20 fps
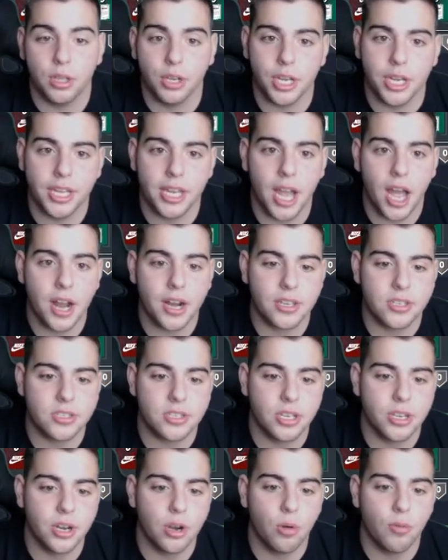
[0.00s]
Look at Giannis
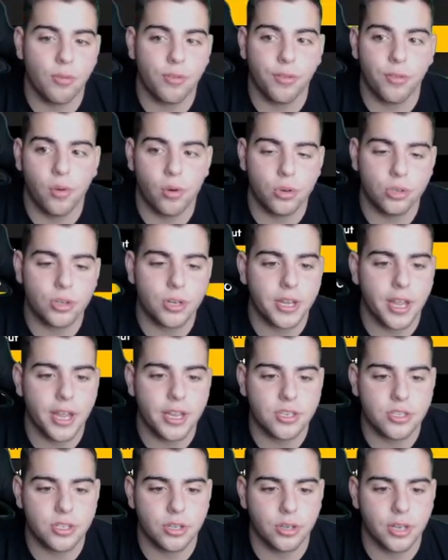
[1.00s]
sitting over
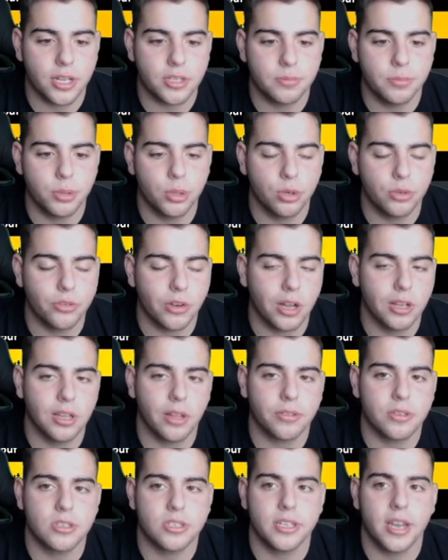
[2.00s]
400K still. That's beautiful. i
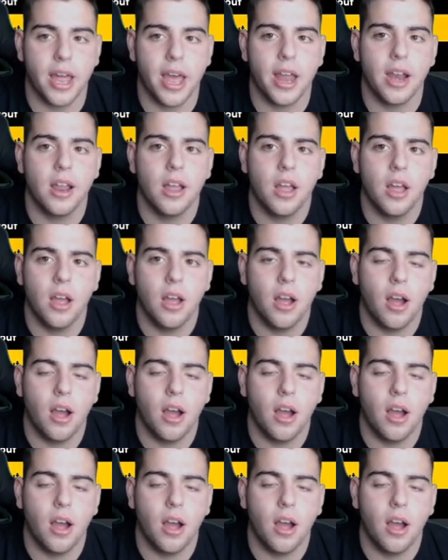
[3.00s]
love to see that.